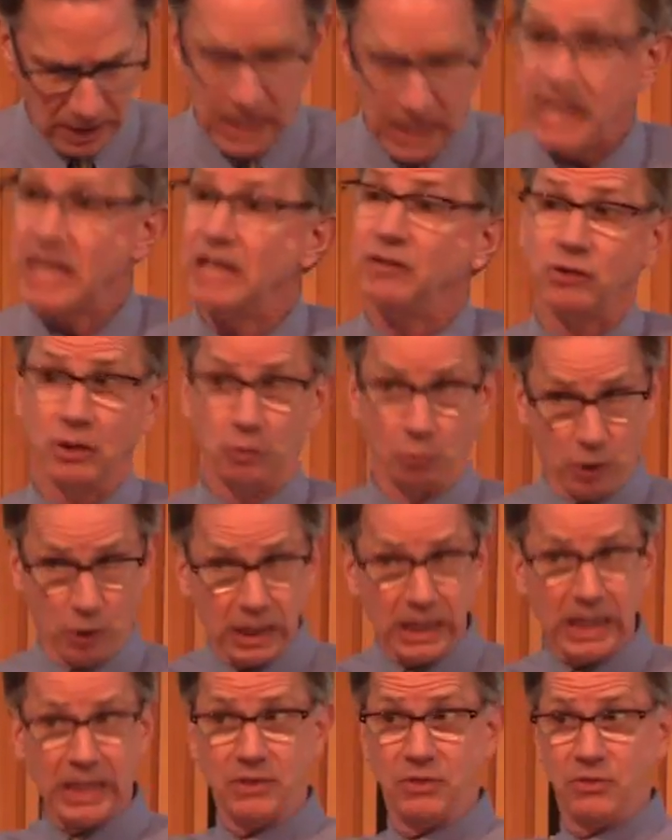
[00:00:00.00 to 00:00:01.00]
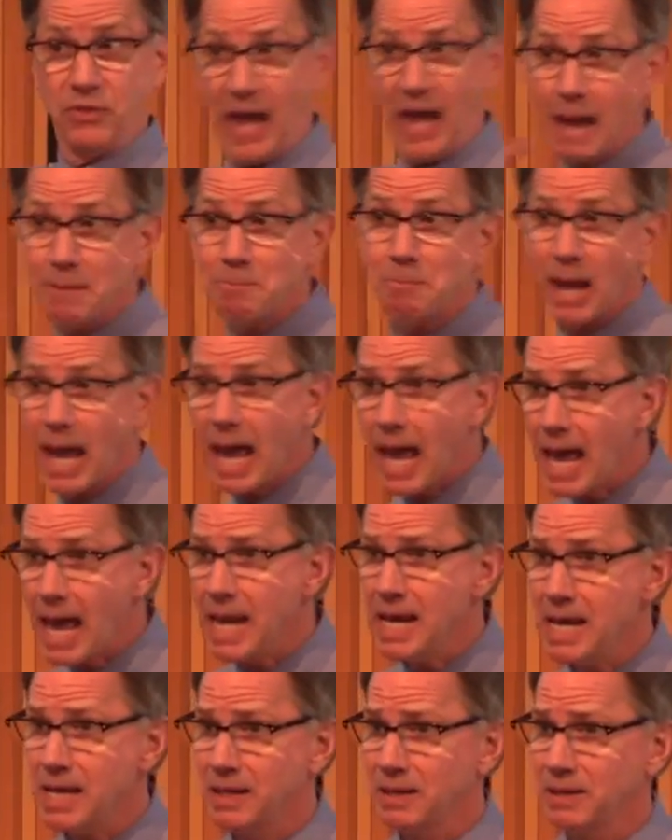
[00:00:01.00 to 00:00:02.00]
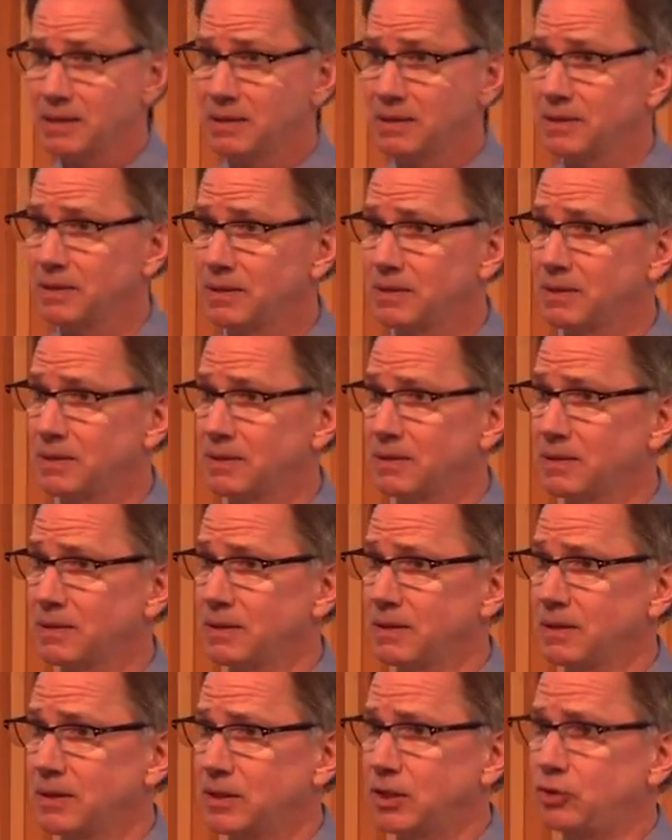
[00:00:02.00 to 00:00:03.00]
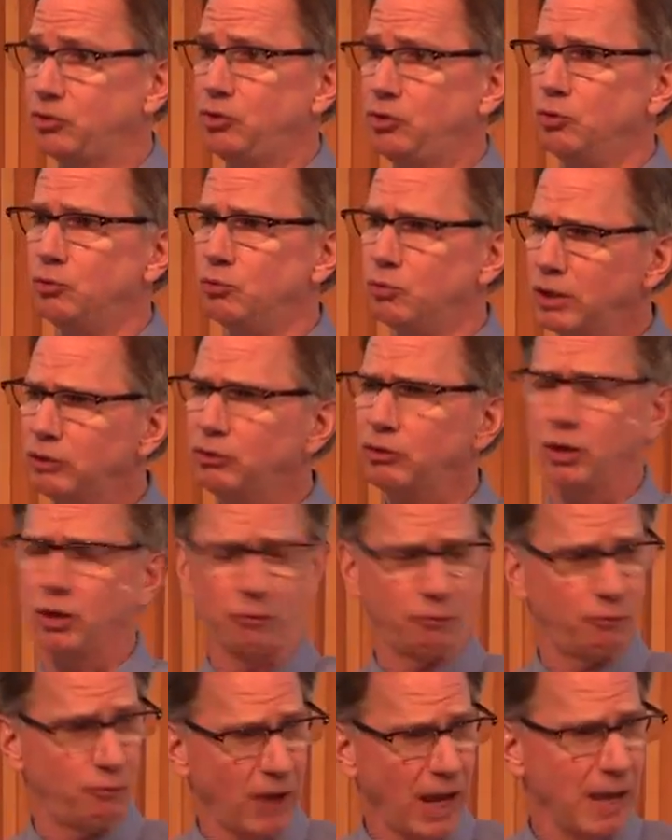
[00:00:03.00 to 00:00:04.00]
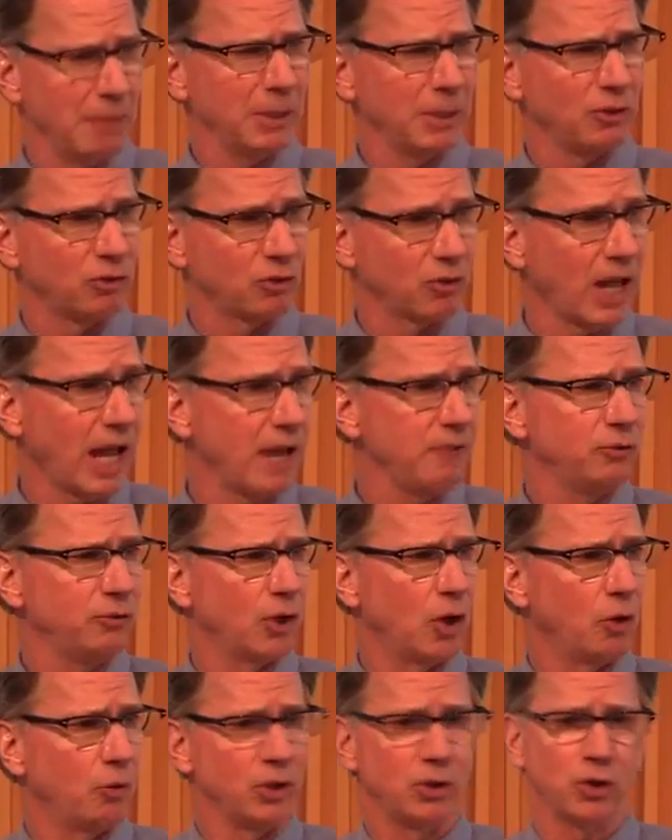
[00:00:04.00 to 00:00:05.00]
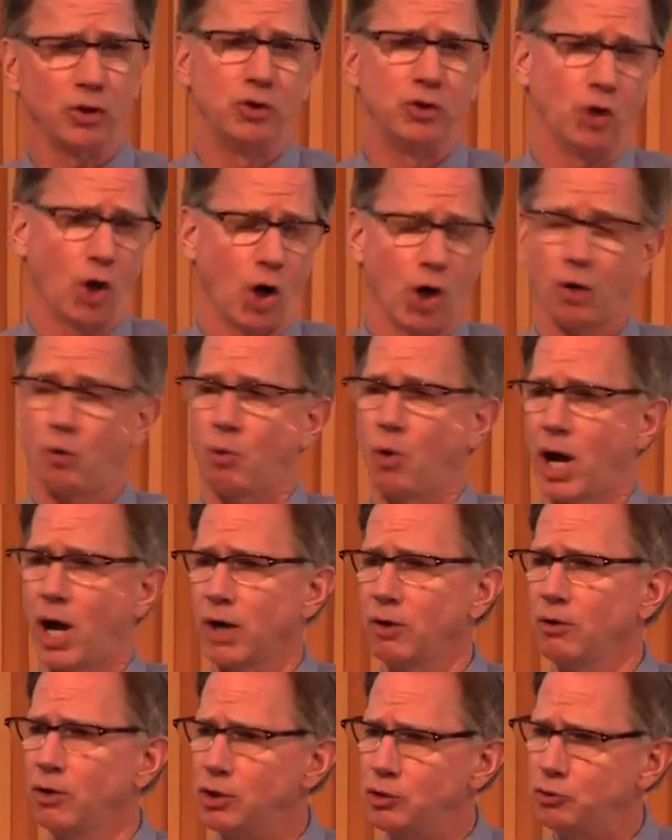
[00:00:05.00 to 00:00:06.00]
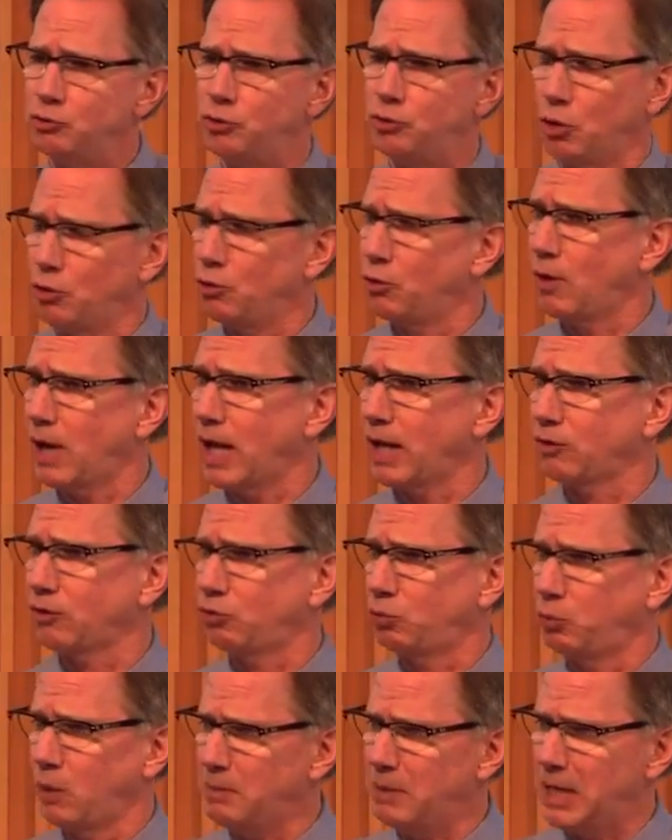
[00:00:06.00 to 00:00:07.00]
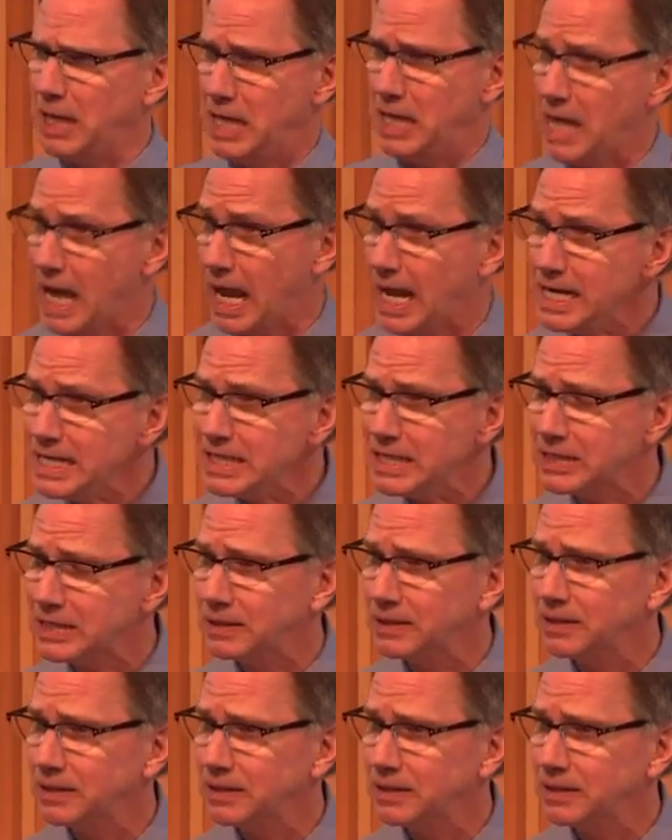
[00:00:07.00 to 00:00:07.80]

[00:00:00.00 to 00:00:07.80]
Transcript: Is it really that bad that you'd risk your family's life to go into dark water and you don't know how to swim at night?